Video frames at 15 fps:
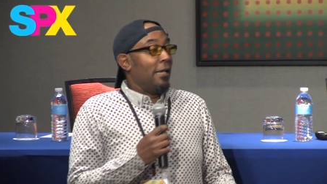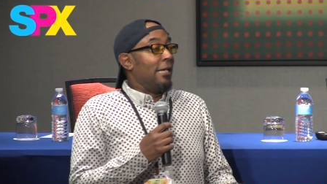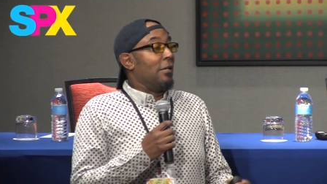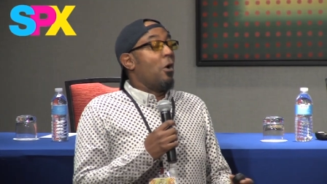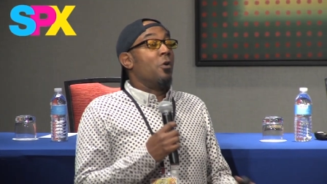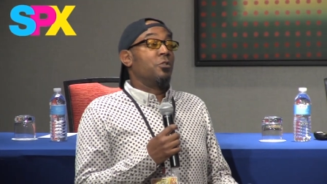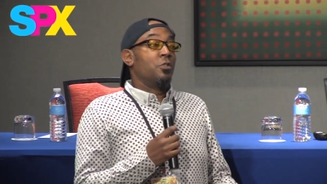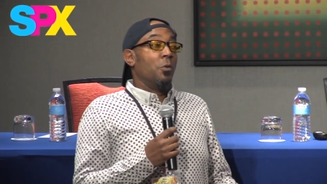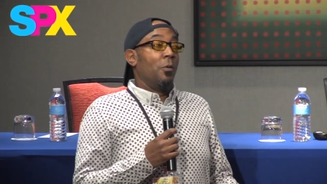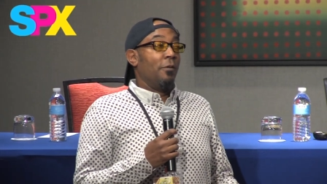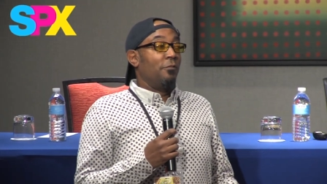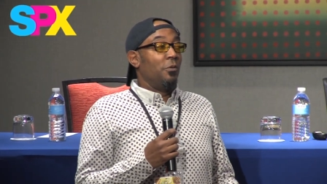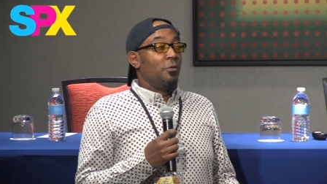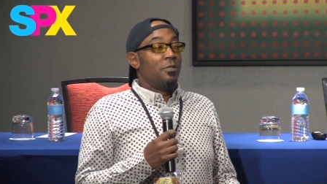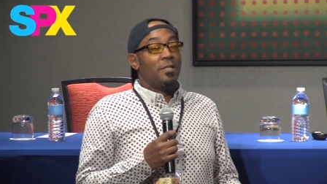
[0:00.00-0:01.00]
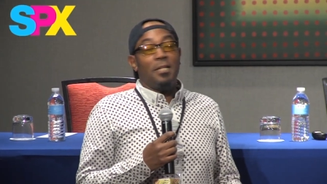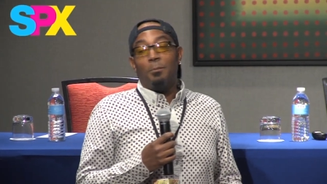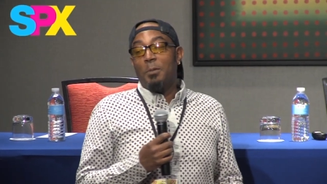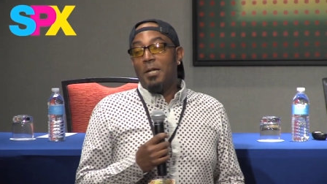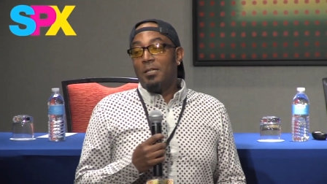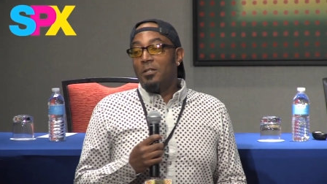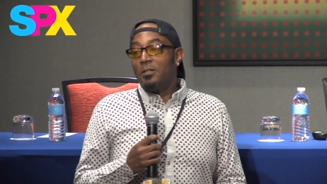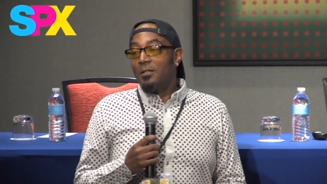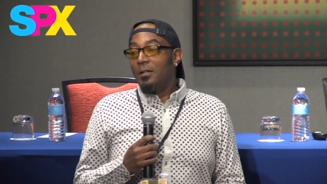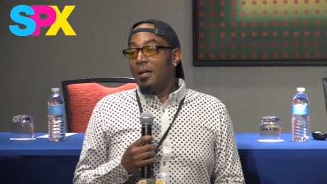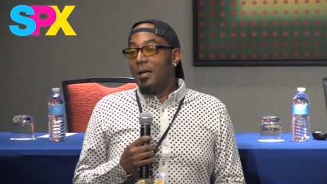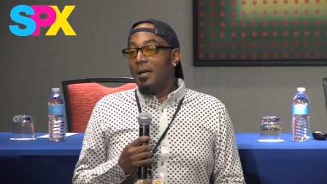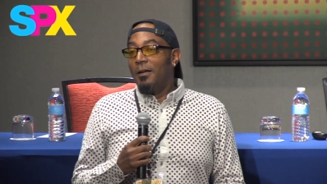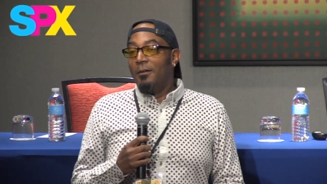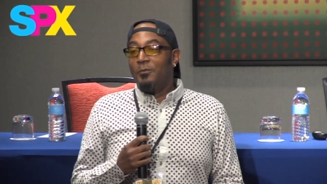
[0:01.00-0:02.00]
also, if you've seen my,
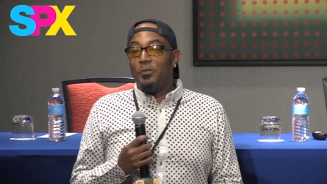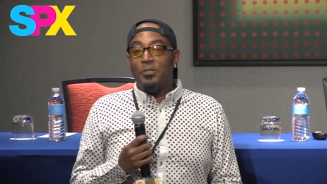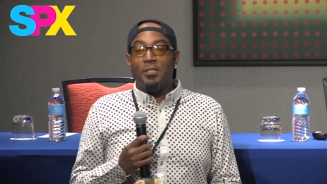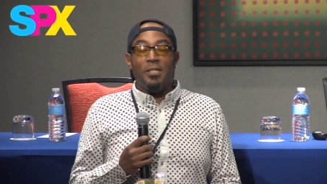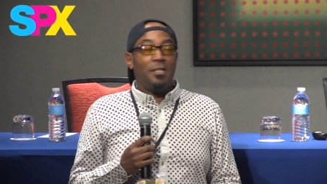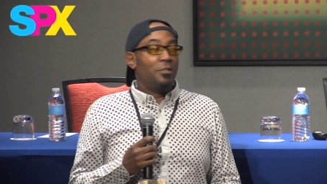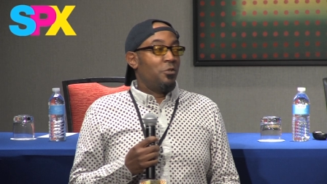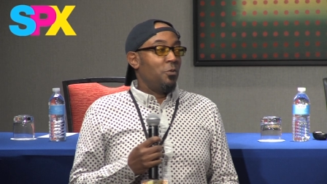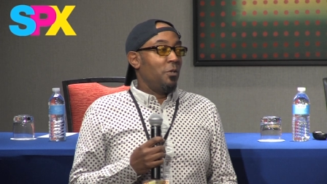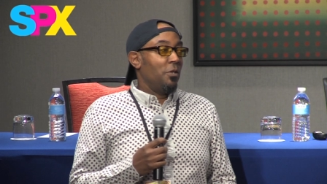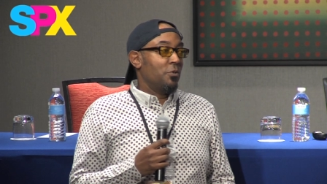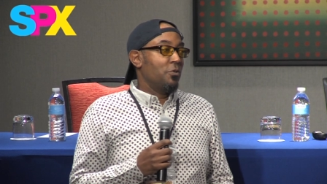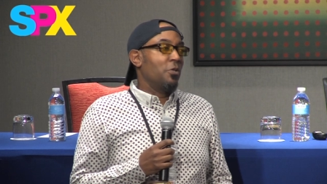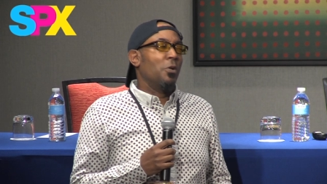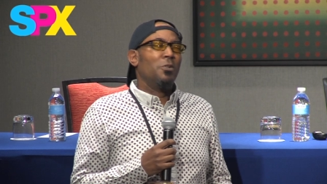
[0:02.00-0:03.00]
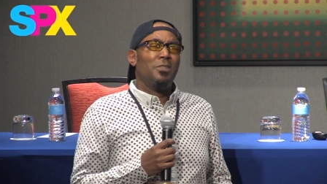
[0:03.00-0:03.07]
if you've seen it 2 years ago,